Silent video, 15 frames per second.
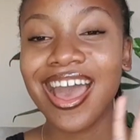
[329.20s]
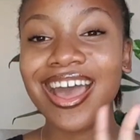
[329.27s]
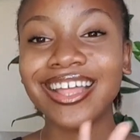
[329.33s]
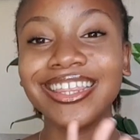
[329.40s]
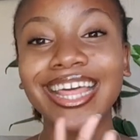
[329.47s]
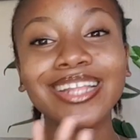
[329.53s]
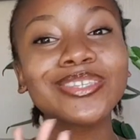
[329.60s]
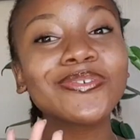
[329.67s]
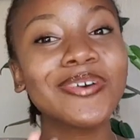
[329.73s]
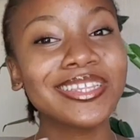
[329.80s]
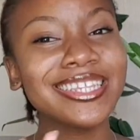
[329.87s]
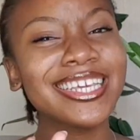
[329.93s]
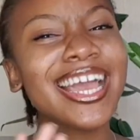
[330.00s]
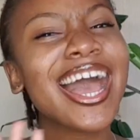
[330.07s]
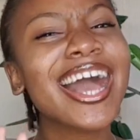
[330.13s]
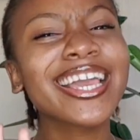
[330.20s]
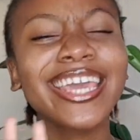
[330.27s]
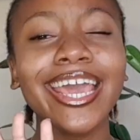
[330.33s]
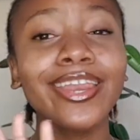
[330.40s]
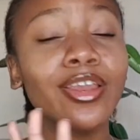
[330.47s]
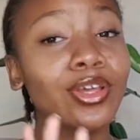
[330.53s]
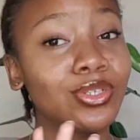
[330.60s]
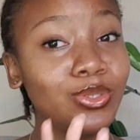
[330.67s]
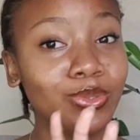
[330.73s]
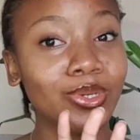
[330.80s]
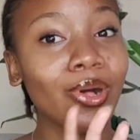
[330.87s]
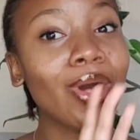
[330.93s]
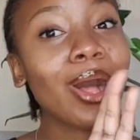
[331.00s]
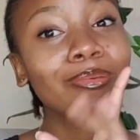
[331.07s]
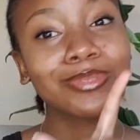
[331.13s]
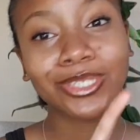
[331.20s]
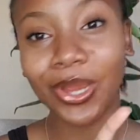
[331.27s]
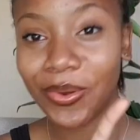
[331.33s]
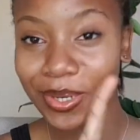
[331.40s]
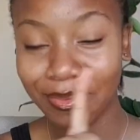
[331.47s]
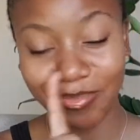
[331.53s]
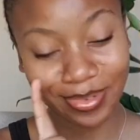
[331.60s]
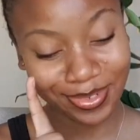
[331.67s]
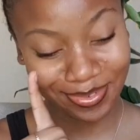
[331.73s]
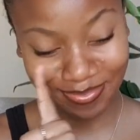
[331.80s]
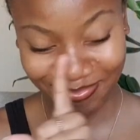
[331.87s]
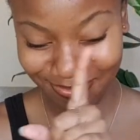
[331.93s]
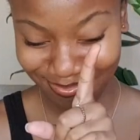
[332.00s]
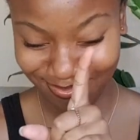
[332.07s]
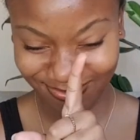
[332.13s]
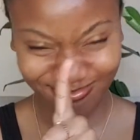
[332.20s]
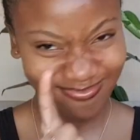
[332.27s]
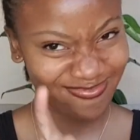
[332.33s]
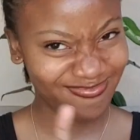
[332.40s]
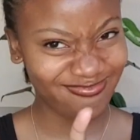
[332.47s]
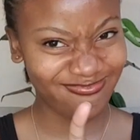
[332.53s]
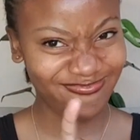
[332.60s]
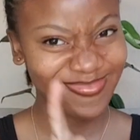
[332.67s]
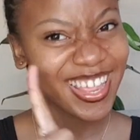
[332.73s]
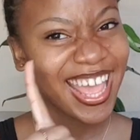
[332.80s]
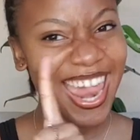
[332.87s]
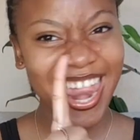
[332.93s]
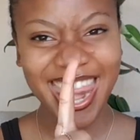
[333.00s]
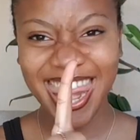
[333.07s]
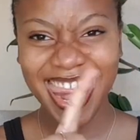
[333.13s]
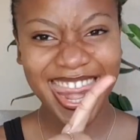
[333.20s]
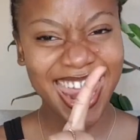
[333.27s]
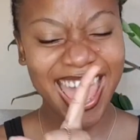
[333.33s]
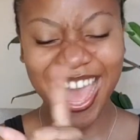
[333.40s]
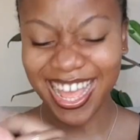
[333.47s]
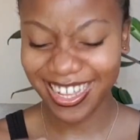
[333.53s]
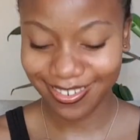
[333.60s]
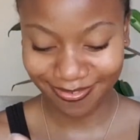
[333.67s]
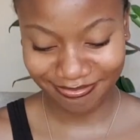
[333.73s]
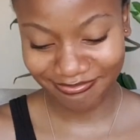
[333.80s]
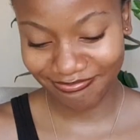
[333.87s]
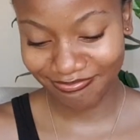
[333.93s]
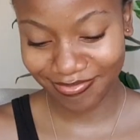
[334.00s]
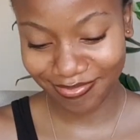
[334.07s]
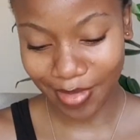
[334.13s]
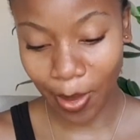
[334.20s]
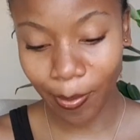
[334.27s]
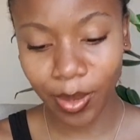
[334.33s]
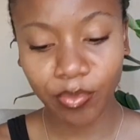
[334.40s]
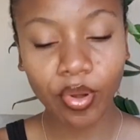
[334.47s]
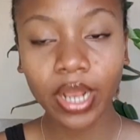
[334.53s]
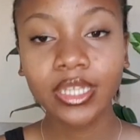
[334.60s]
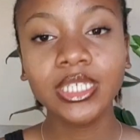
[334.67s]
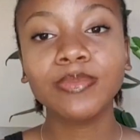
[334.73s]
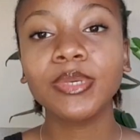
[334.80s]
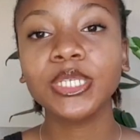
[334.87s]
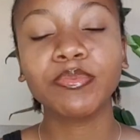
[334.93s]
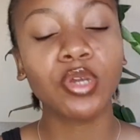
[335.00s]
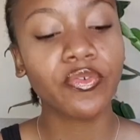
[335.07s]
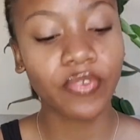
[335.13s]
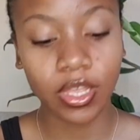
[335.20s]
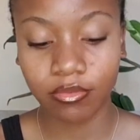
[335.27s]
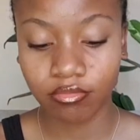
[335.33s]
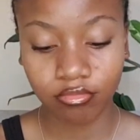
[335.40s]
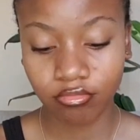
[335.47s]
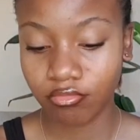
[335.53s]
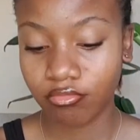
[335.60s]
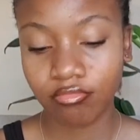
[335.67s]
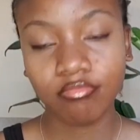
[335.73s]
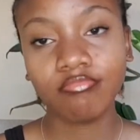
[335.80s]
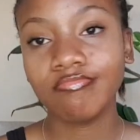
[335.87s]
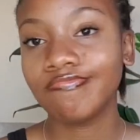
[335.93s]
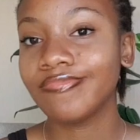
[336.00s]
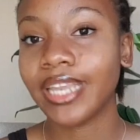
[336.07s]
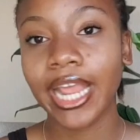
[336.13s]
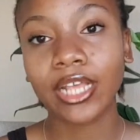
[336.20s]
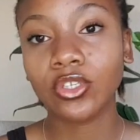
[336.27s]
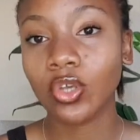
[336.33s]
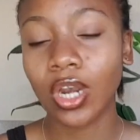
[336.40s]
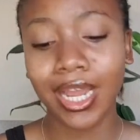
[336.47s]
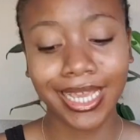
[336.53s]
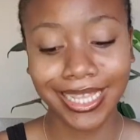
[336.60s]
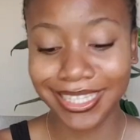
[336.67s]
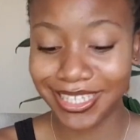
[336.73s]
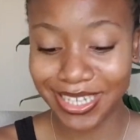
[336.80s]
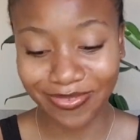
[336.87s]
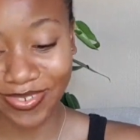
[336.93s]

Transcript: that's one thing I cannot do, y'all. I'm sorry, but nah. But practice makes perfect. That's all I can say